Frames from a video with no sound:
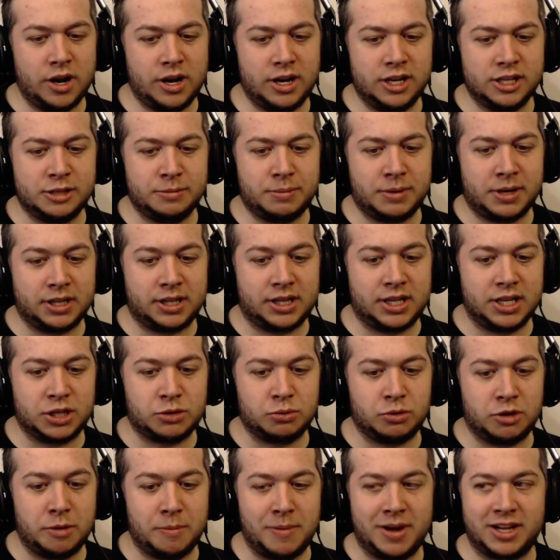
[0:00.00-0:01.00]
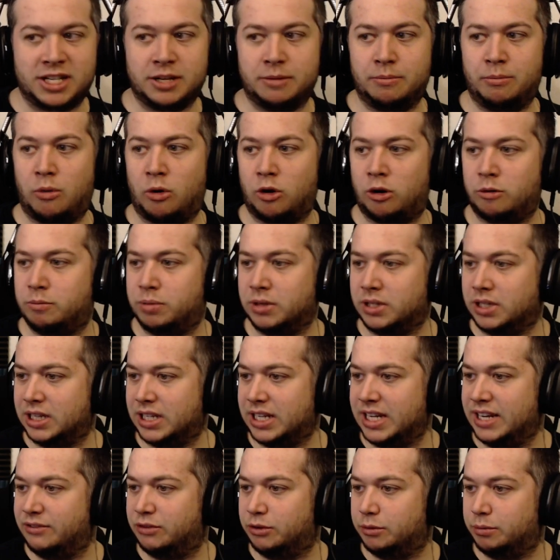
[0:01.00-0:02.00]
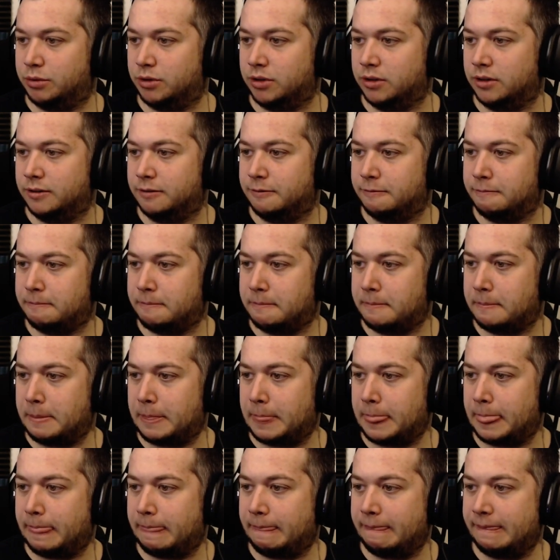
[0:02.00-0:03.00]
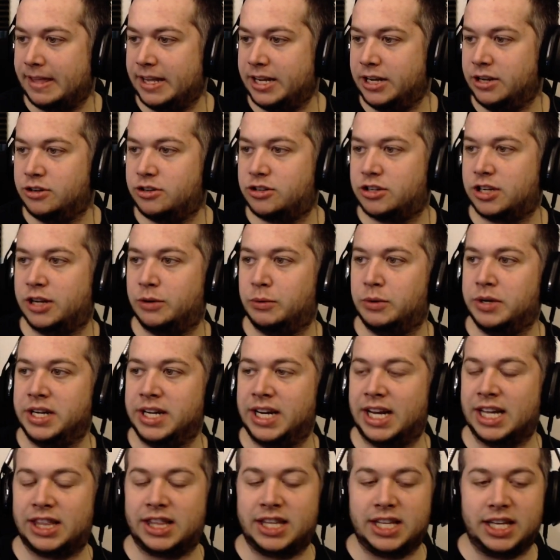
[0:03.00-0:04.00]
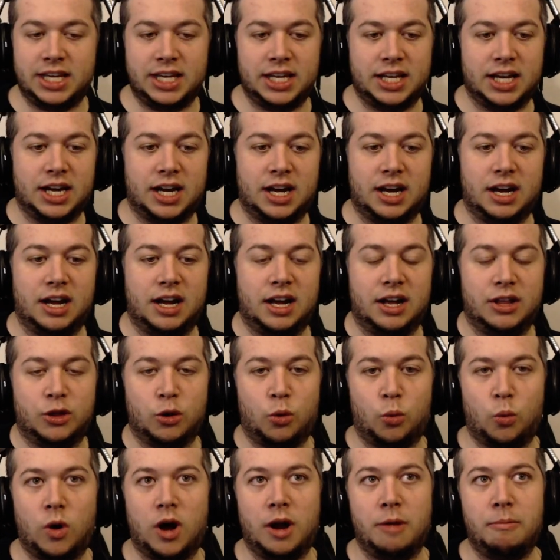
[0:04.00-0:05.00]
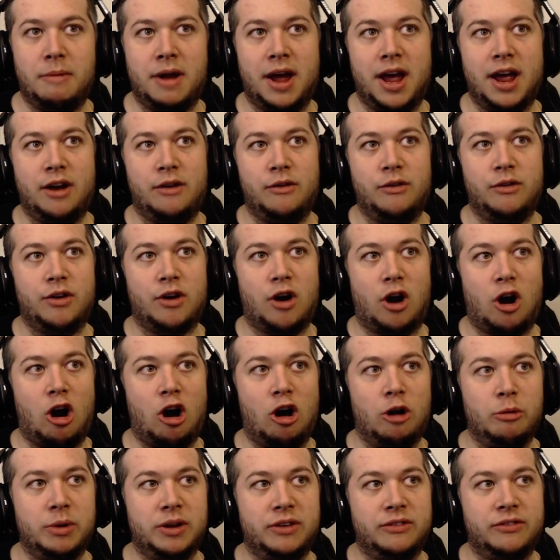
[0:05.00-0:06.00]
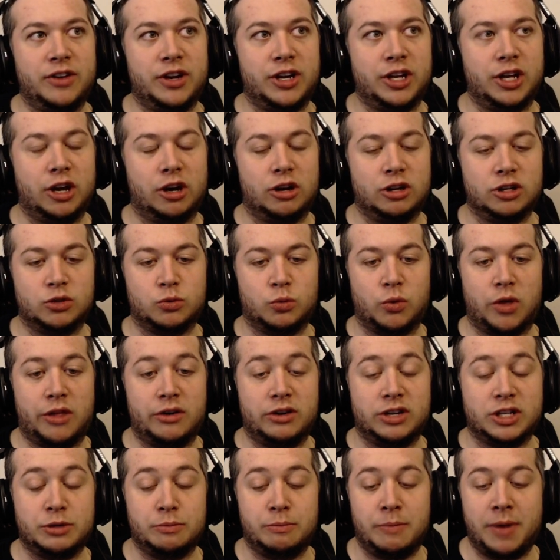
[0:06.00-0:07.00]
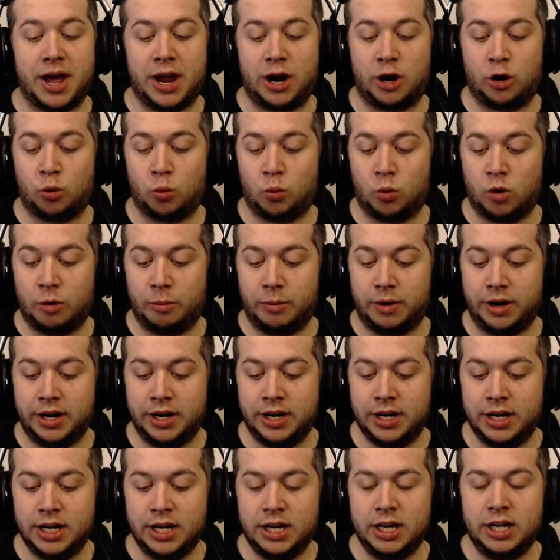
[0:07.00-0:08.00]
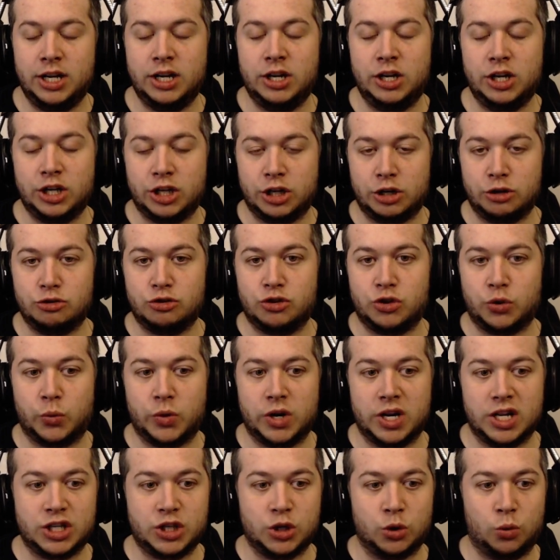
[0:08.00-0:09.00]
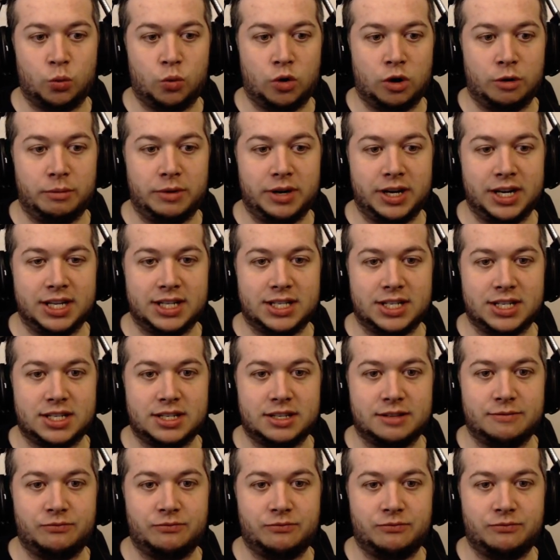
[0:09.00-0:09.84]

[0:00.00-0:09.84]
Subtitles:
About this one that makes it more believable. Usually when you get the one man army videos, whether it's man or woman, usually when it's a woman, it's